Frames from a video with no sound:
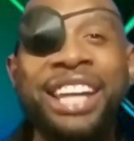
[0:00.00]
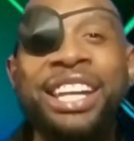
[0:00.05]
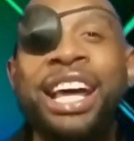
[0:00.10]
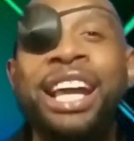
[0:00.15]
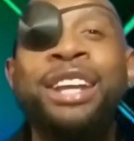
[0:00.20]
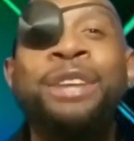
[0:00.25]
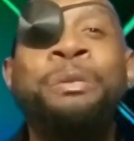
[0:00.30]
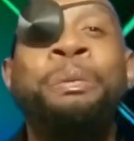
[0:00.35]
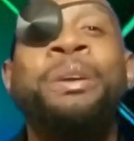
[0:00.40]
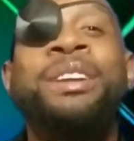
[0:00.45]
I've
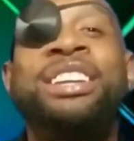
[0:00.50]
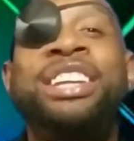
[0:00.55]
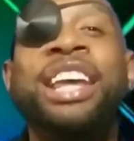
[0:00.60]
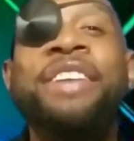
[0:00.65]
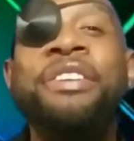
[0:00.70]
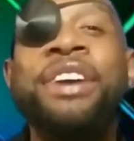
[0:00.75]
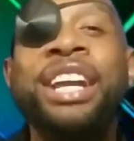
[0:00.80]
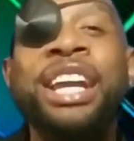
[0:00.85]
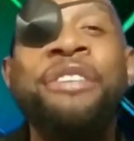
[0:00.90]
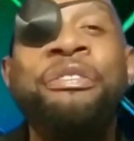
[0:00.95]
done it
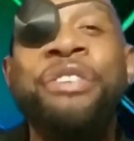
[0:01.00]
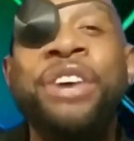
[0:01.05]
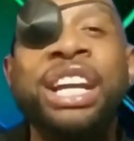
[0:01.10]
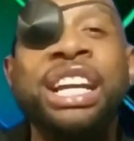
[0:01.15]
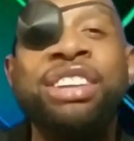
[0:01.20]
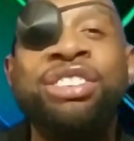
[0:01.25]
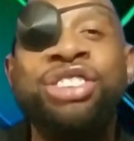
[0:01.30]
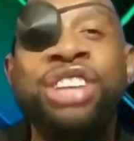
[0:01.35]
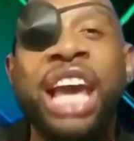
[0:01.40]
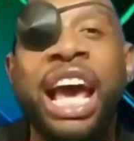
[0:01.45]
specifically for
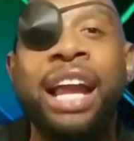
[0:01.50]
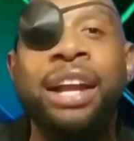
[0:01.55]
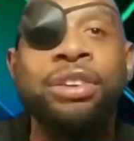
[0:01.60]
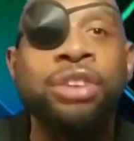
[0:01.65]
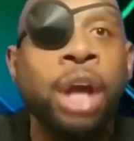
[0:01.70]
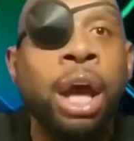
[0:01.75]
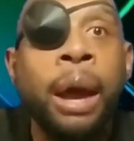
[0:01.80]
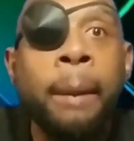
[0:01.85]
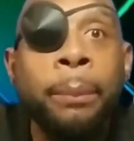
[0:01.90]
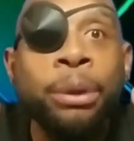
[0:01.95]
this
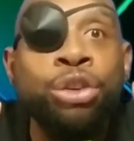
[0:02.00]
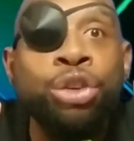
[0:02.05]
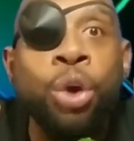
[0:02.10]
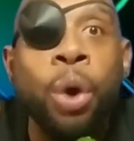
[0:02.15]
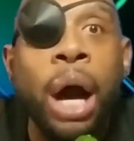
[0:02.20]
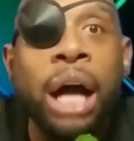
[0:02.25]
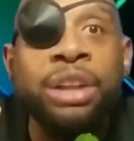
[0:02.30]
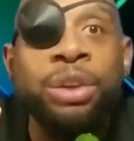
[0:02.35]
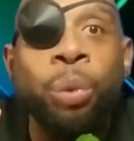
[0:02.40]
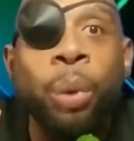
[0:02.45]
challenge but you're
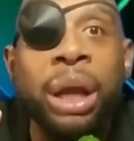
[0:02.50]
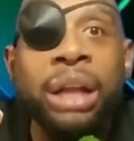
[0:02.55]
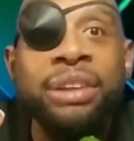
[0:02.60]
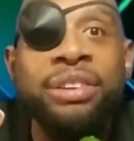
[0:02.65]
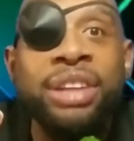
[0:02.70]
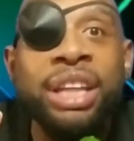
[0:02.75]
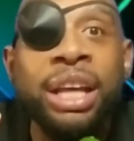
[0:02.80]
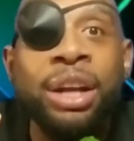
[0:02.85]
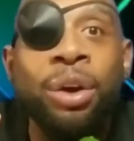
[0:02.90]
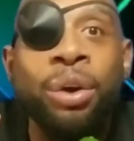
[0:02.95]
going to have to wait
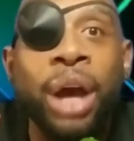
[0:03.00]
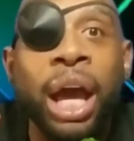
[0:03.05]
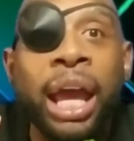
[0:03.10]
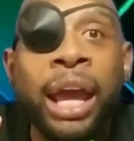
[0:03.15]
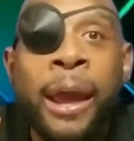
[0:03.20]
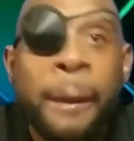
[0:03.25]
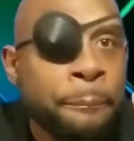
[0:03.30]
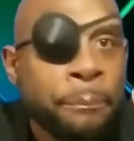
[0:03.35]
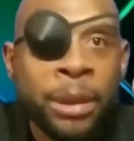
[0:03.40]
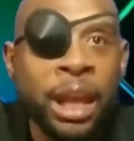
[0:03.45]
and see it,
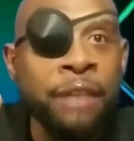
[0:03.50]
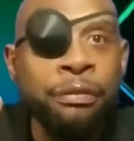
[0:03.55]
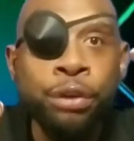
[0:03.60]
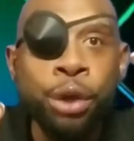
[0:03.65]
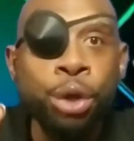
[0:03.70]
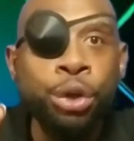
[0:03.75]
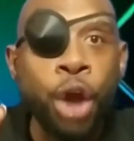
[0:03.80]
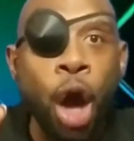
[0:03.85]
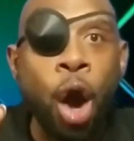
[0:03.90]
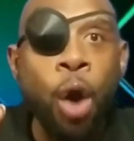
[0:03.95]
okay? And if
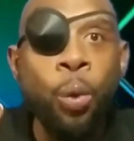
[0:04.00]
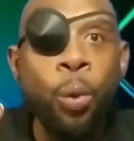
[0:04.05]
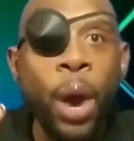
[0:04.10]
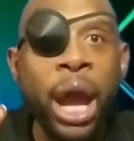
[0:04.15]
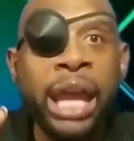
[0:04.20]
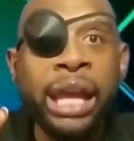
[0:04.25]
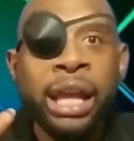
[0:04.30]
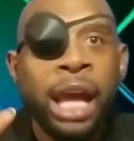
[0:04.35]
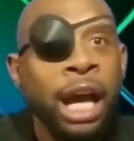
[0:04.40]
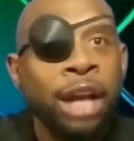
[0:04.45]
you don't
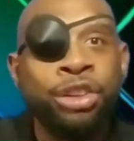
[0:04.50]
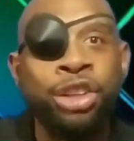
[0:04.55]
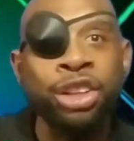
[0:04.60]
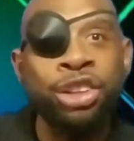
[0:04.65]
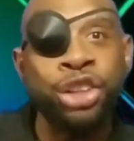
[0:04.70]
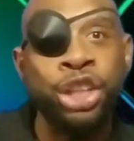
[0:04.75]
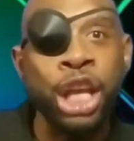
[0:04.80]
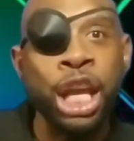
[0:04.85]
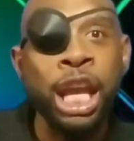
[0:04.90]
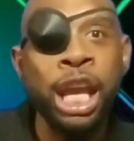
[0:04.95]
wait
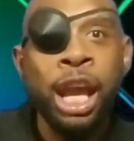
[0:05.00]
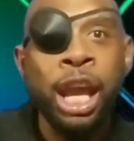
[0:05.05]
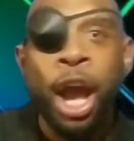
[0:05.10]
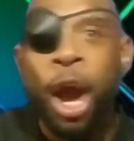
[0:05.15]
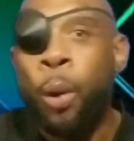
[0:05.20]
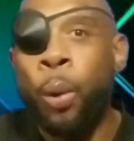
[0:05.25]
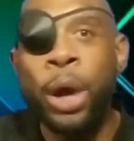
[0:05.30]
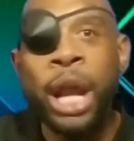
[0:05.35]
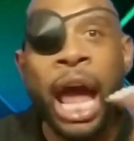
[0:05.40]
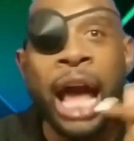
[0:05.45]
to see
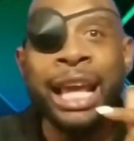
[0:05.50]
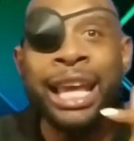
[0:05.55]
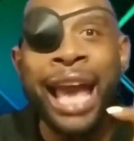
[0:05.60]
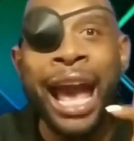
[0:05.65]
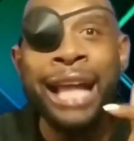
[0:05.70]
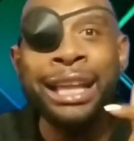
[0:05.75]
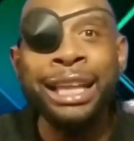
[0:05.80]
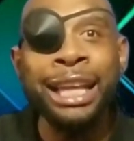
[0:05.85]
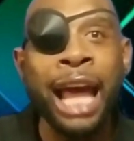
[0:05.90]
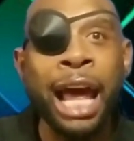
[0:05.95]
what I
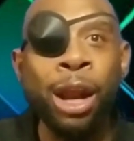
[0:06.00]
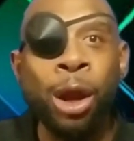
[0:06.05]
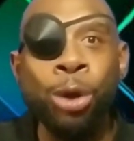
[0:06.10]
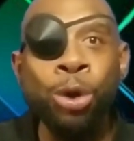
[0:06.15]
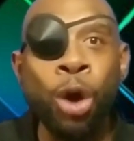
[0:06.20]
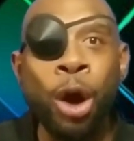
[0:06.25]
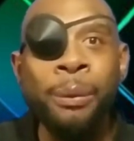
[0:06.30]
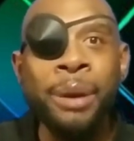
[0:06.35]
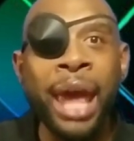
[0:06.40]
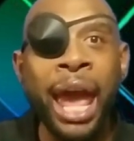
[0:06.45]
got that I
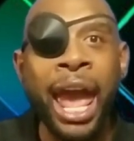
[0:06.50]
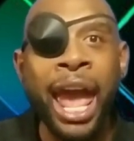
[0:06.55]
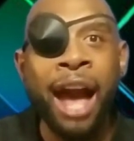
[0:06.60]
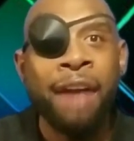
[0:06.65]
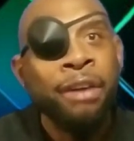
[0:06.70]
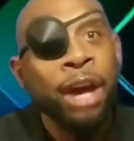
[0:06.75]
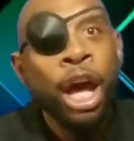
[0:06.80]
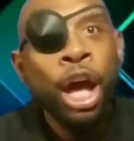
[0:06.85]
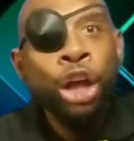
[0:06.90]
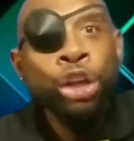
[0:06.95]
don't normally
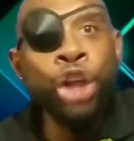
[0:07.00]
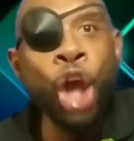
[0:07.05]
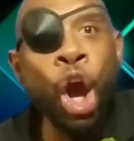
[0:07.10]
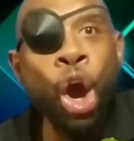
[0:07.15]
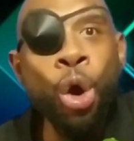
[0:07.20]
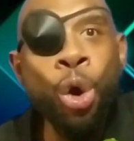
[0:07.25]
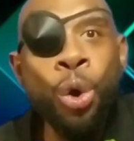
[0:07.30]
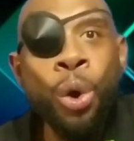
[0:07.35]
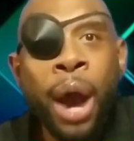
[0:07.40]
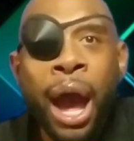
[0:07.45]
have,
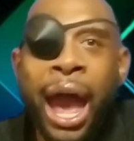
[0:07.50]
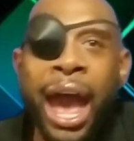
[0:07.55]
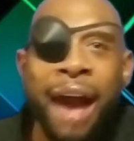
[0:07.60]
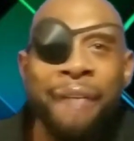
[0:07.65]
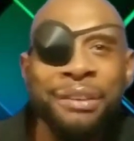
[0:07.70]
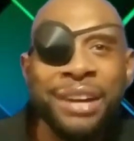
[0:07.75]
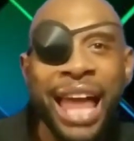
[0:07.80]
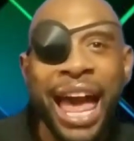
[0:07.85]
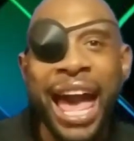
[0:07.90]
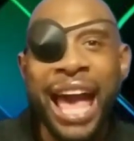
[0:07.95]
you
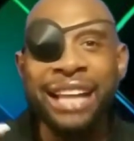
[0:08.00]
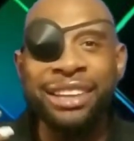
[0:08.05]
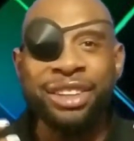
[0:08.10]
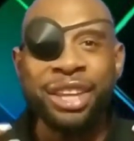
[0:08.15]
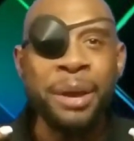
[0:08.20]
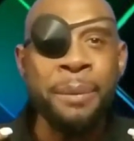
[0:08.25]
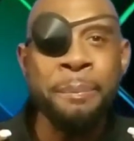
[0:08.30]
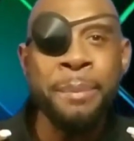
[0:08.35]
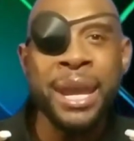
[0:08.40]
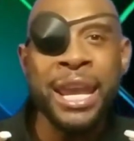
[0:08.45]
have lied
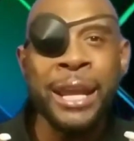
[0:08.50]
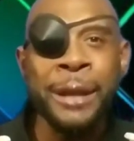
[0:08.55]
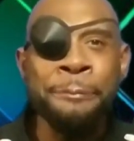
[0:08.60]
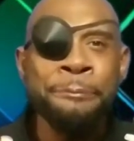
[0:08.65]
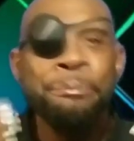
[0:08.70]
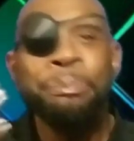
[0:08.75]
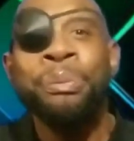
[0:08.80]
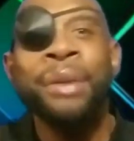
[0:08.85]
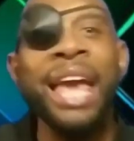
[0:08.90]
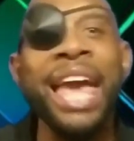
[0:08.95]
to
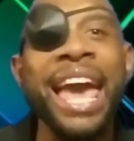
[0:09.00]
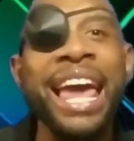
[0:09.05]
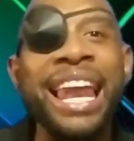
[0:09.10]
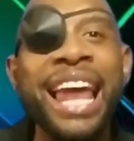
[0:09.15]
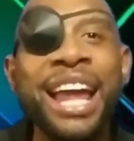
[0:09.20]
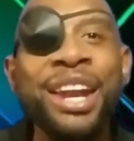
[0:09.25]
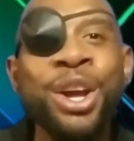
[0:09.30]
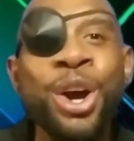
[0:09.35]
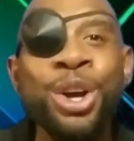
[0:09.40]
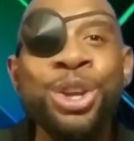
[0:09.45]
me. And
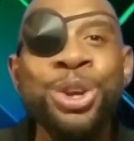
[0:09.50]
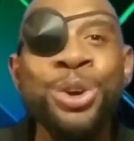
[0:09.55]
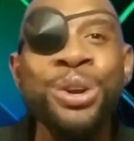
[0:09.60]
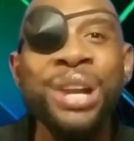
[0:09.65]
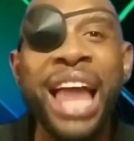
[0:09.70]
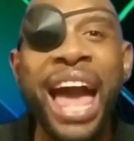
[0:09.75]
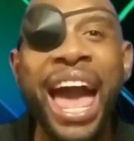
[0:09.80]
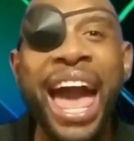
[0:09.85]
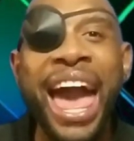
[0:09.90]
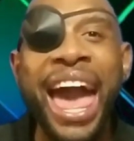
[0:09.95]
I know
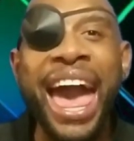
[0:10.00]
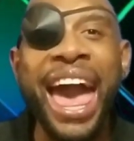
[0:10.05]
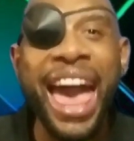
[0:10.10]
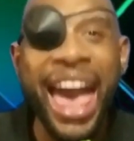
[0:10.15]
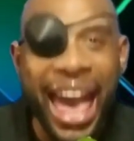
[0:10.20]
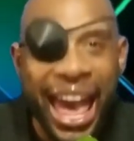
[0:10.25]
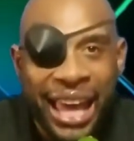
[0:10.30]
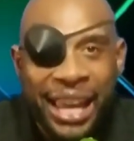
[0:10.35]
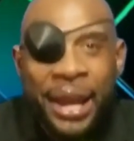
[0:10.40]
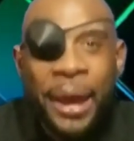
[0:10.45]
you
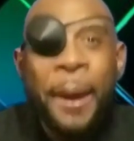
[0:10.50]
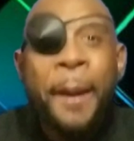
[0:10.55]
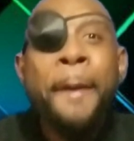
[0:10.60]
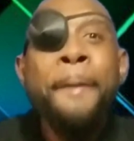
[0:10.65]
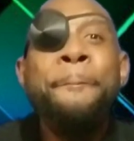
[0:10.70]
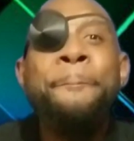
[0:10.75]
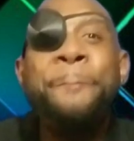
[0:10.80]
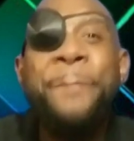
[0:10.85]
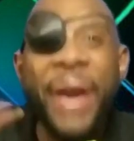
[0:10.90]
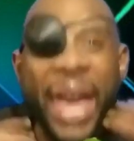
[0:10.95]
lied.
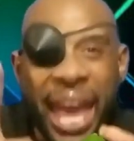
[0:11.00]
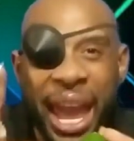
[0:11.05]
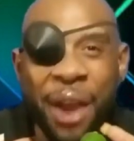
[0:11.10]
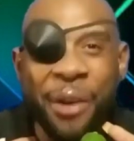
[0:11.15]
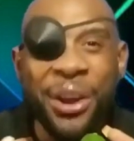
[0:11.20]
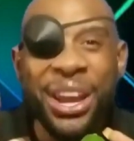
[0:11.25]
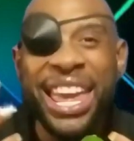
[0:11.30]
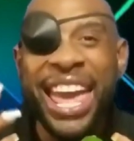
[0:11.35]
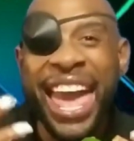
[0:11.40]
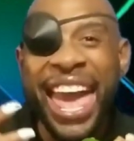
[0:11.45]

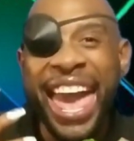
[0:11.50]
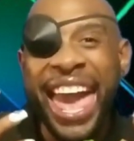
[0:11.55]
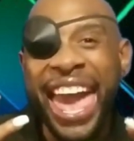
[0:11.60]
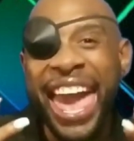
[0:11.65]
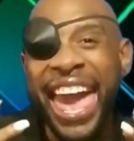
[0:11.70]
Period.